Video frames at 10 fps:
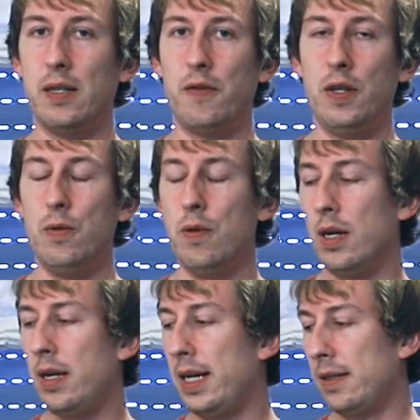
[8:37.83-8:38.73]
a few
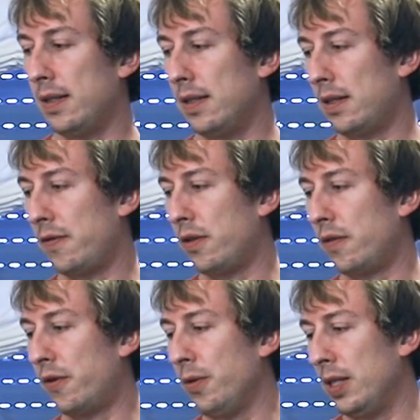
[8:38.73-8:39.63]
esters for
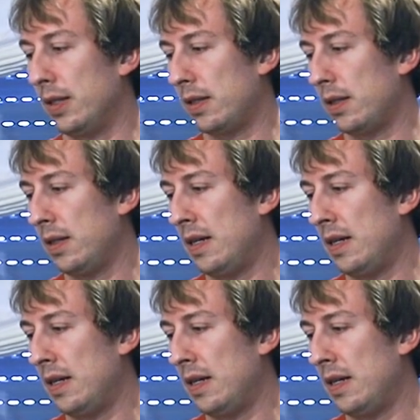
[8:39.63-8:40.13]
fruitiness.